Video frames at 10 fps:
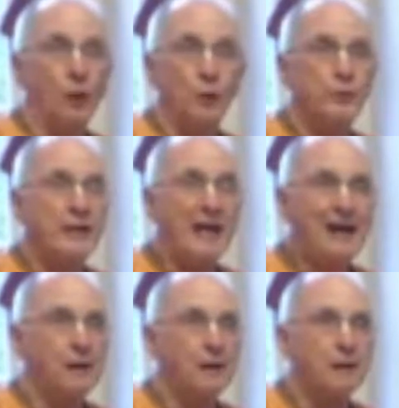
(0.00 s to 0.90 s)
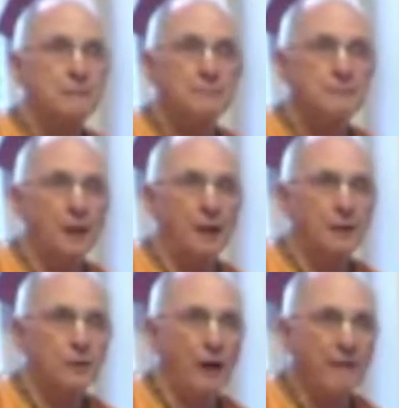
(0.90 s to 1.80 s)
Owned an
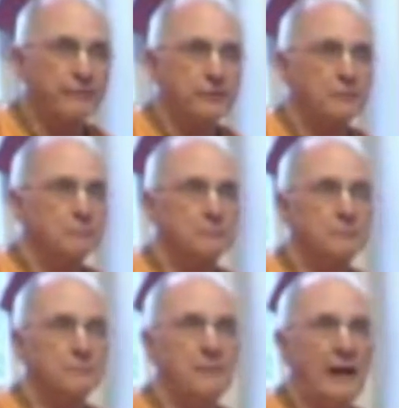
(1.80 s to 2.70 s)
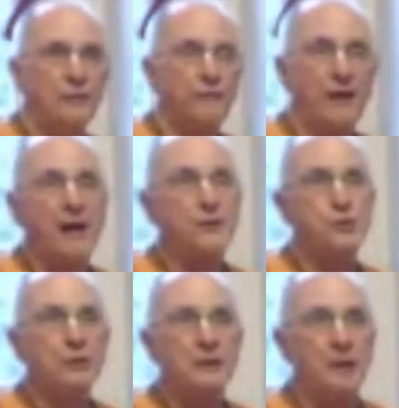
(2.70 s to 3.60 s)
aircraft
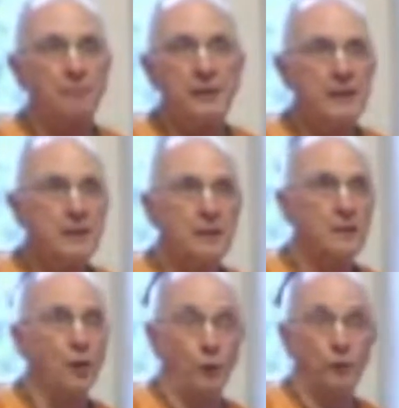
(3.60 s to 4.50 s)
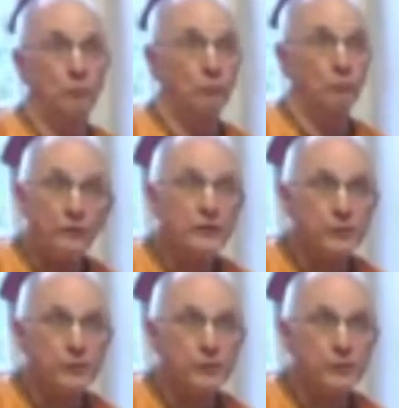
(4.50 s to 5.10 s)
manufacturing company. He owned a movie